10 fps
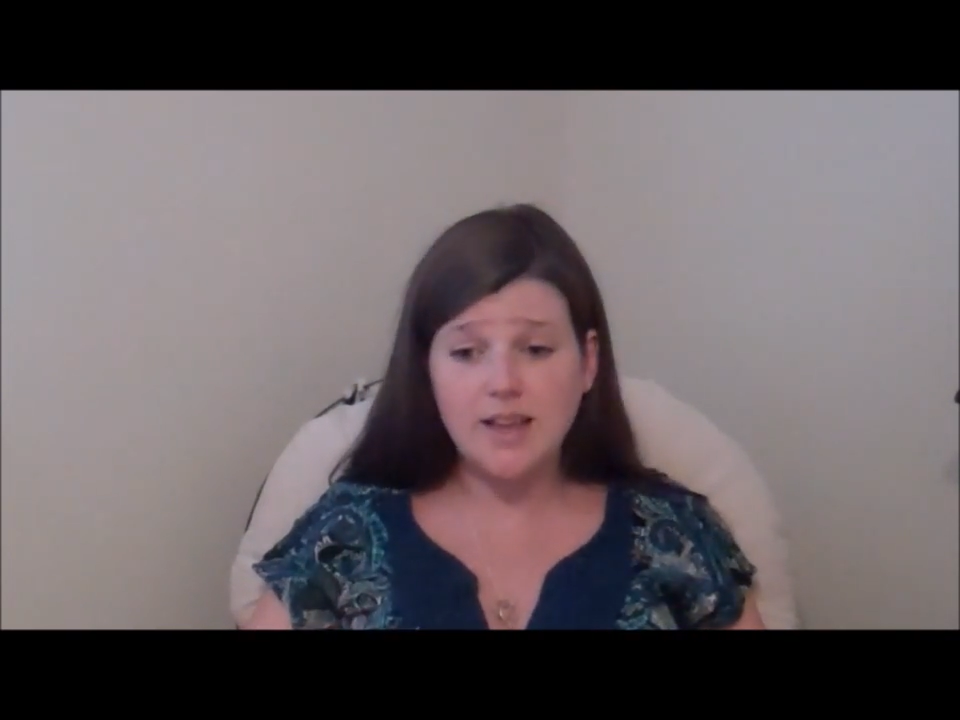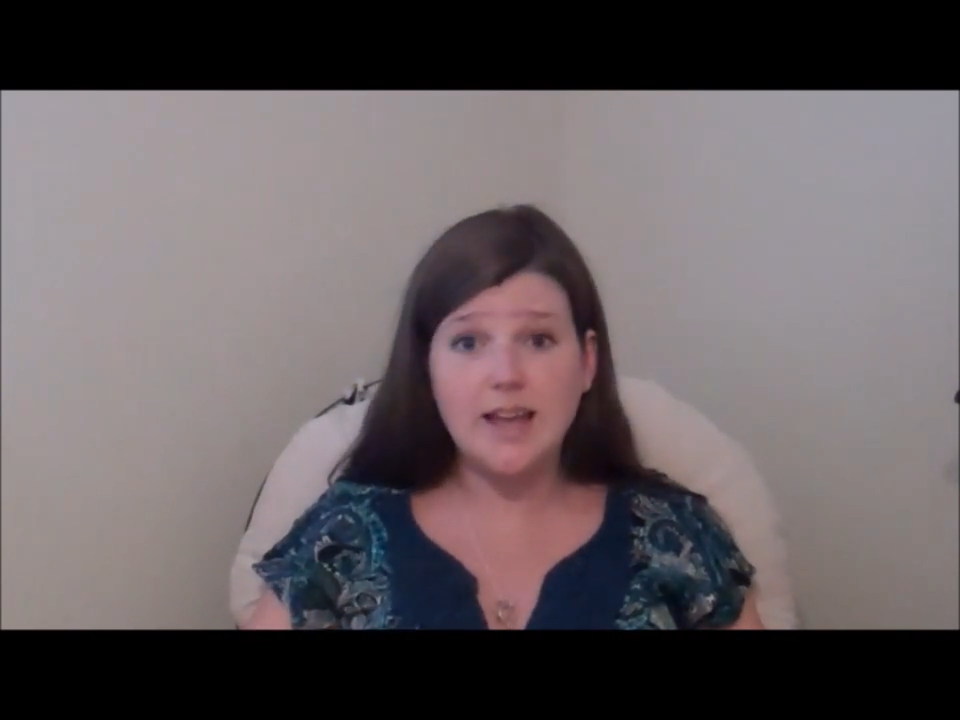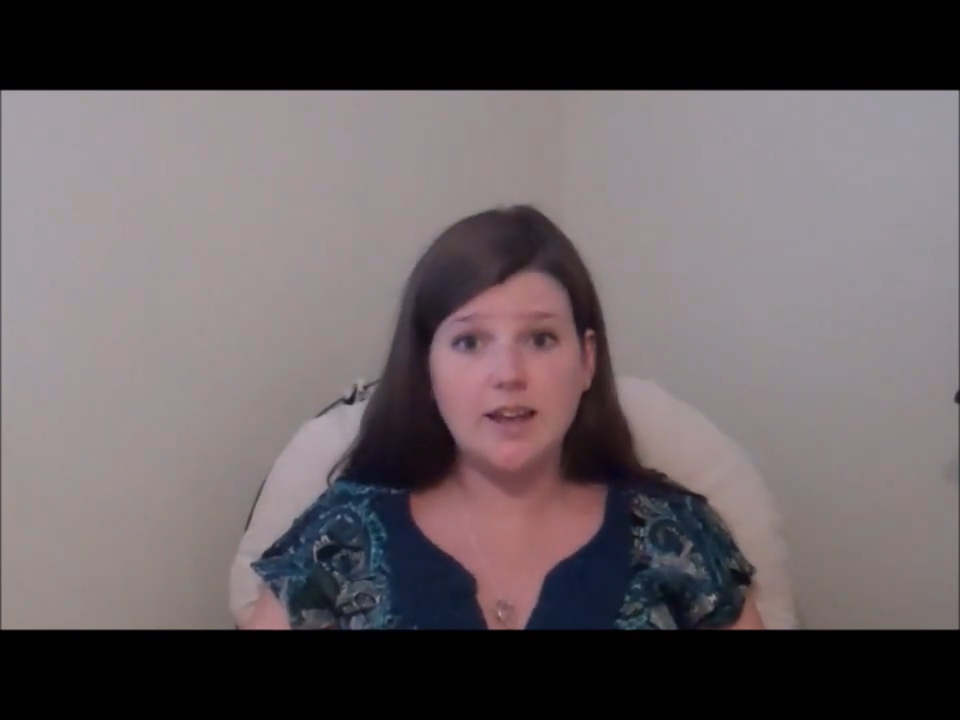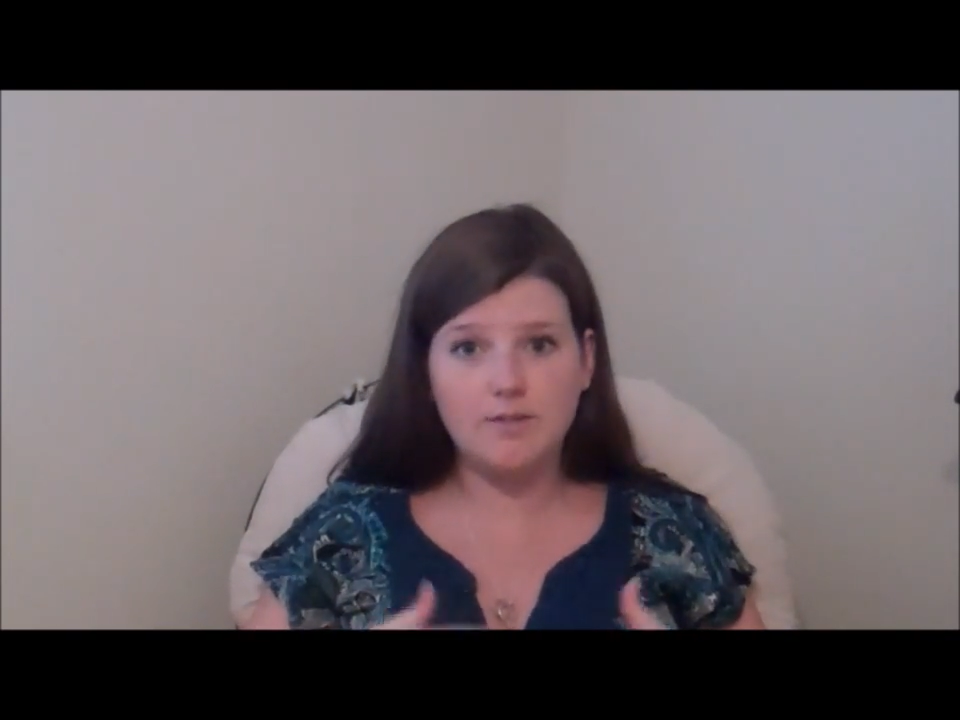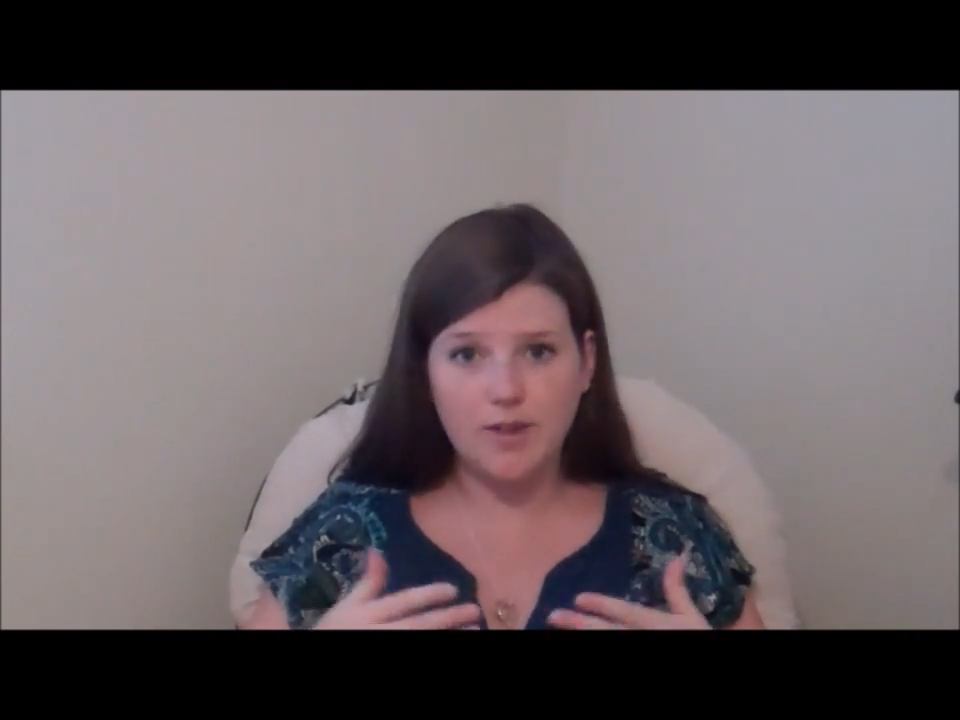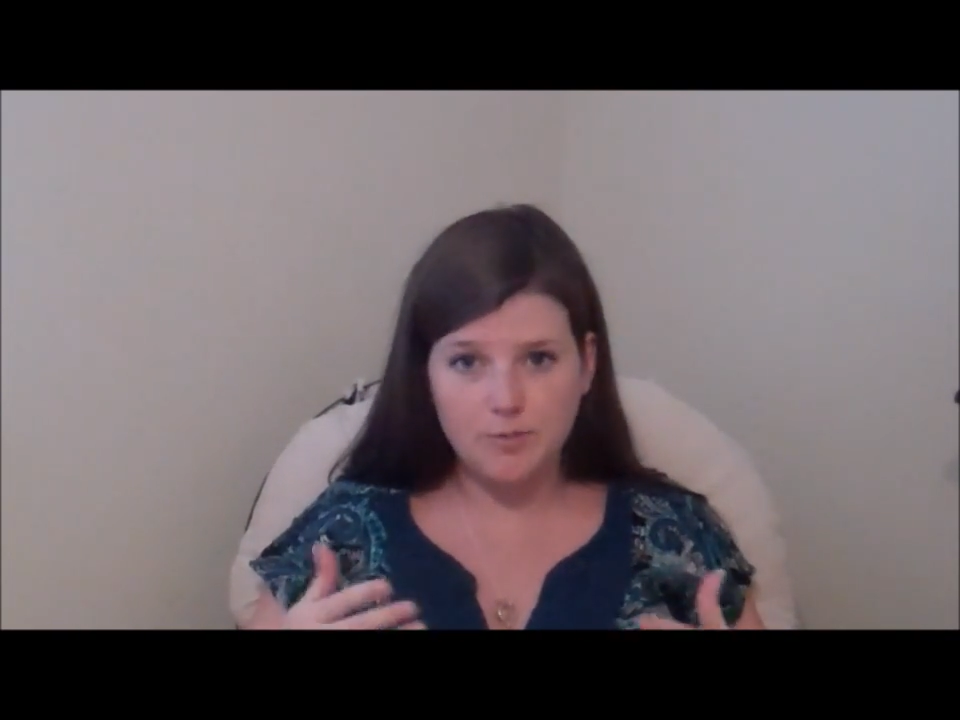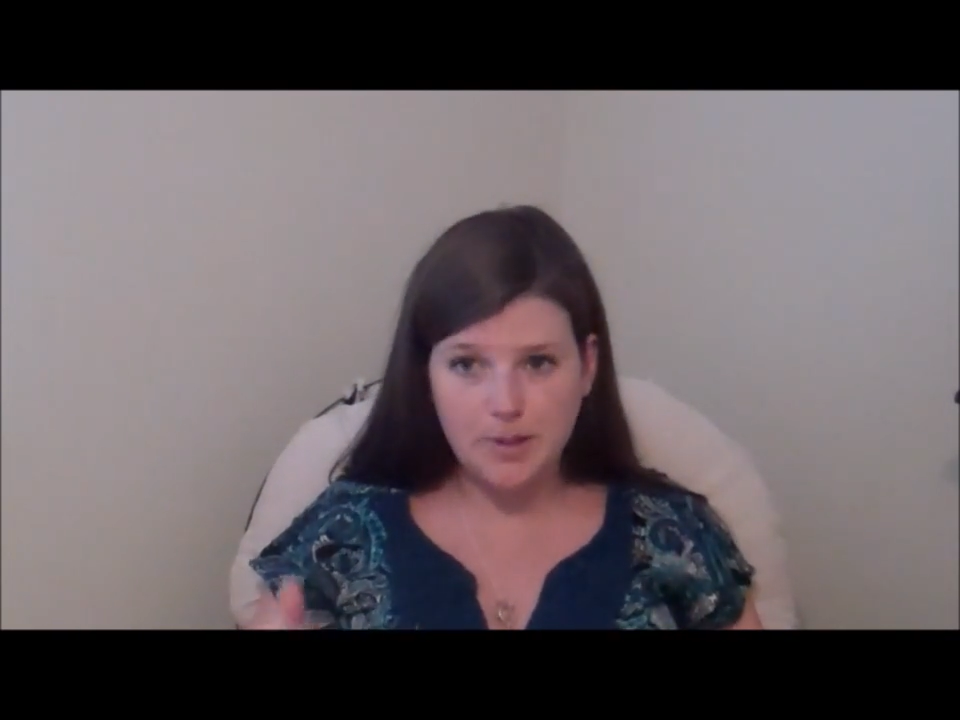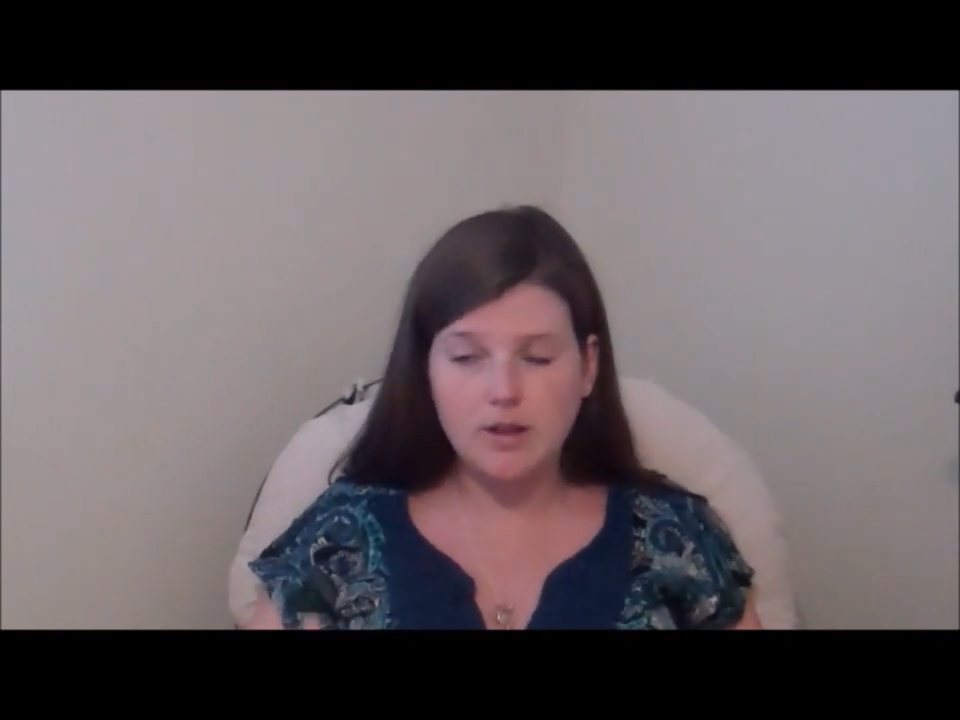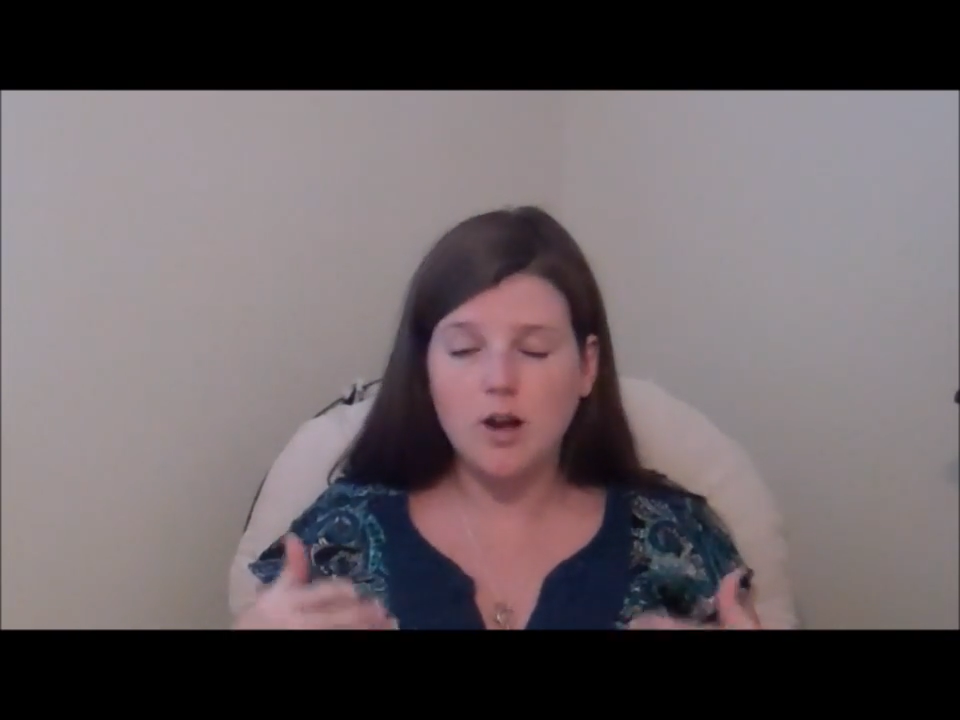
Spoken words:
and if I've been